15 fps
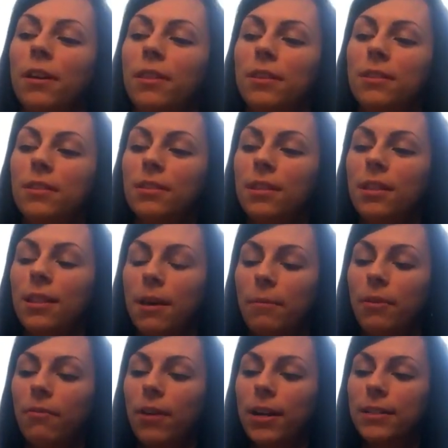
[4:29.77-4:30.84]
and this is the
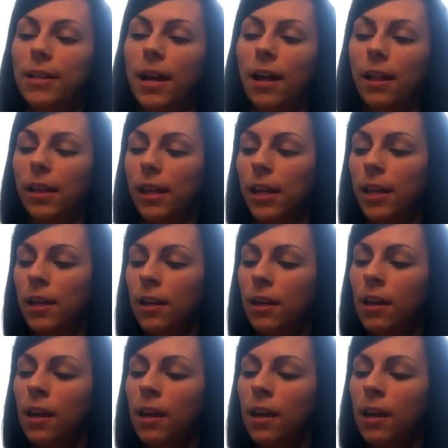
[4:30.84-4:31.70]
Lemon Vitality.